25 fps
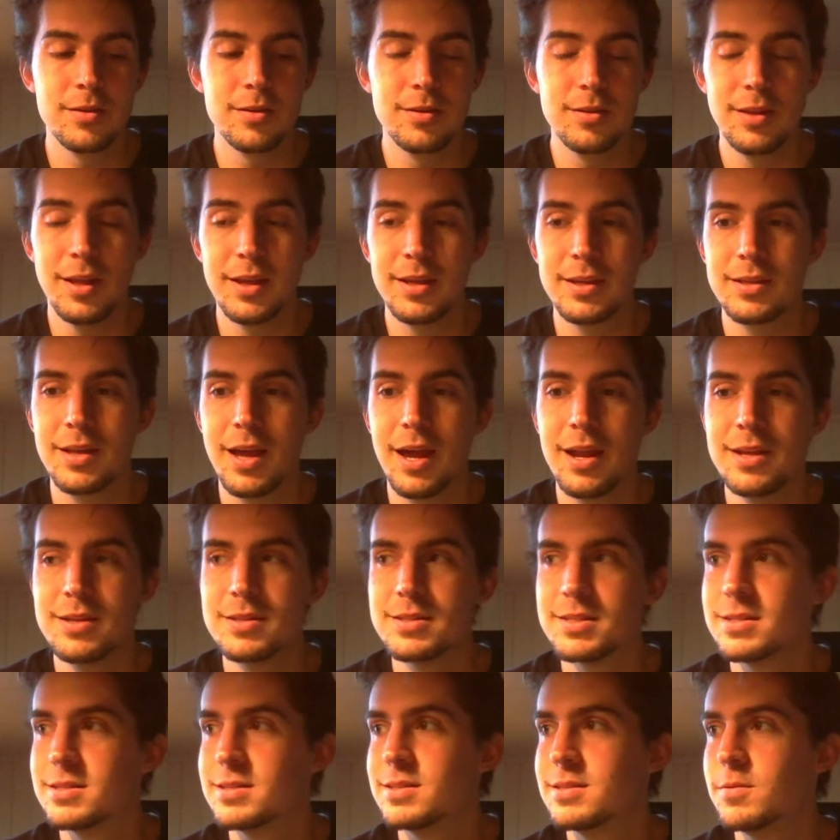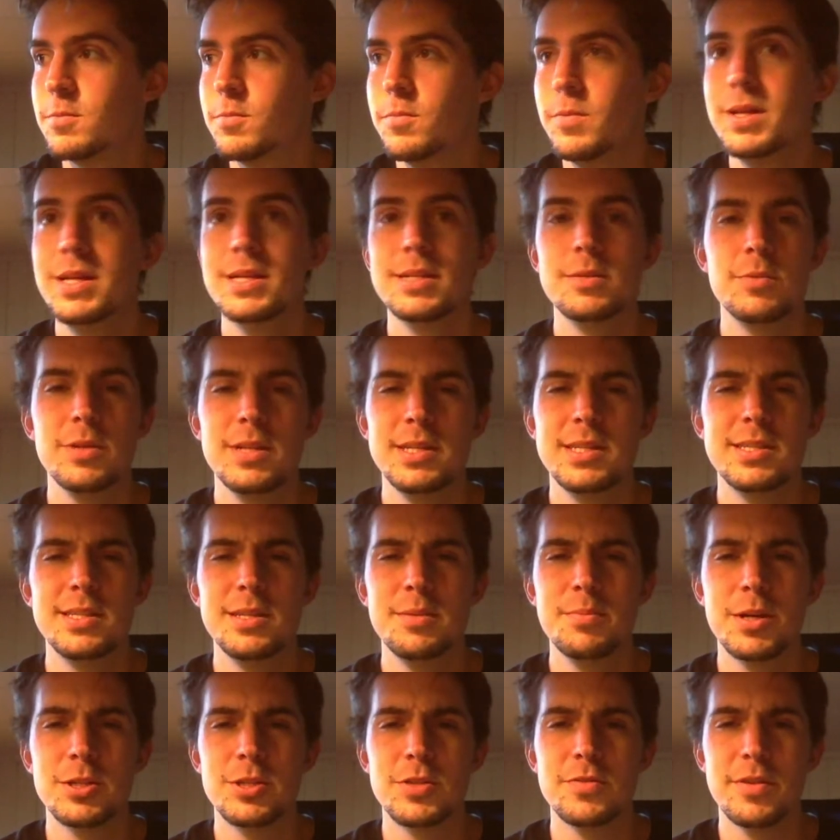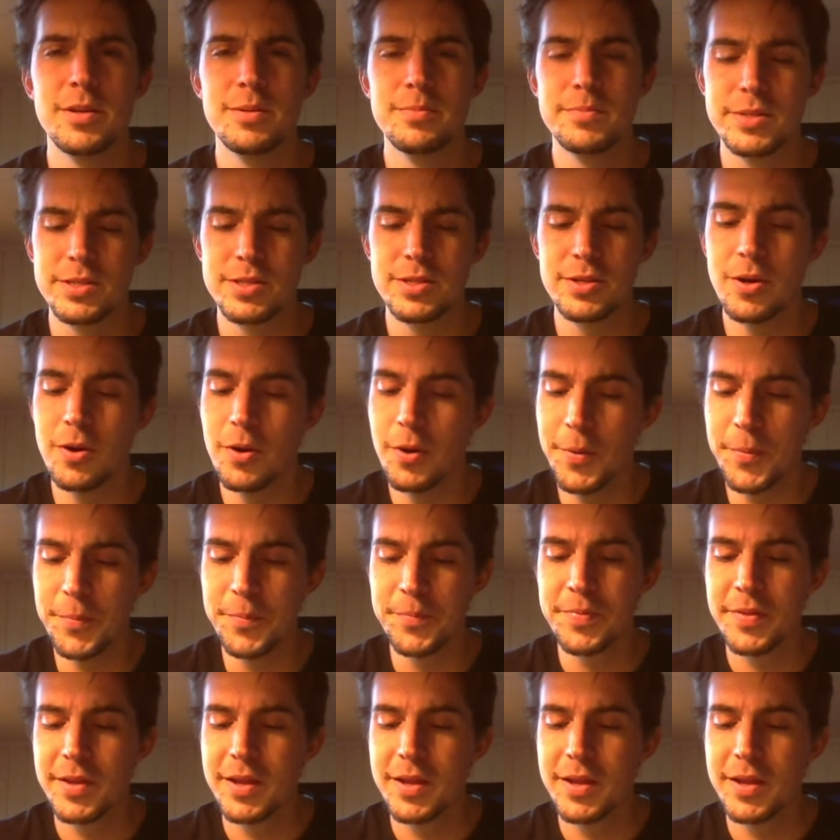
we didn't really see much of him, so